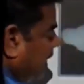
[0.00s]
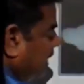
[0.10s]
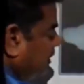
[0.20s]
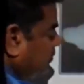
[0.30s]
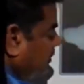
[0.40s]

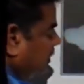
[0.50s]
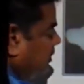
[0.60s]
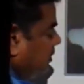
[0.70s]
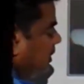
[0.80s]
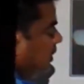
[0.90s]
hand, this one
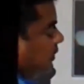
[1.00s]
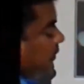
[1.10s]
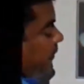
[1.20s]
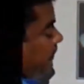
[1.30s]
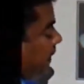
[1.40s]
is the
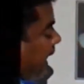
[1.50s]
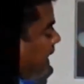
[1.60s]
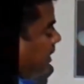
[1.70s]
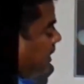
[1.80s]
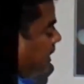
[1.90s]

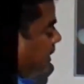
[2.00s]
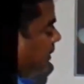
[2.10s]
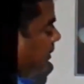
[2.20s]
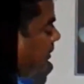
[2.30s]
anther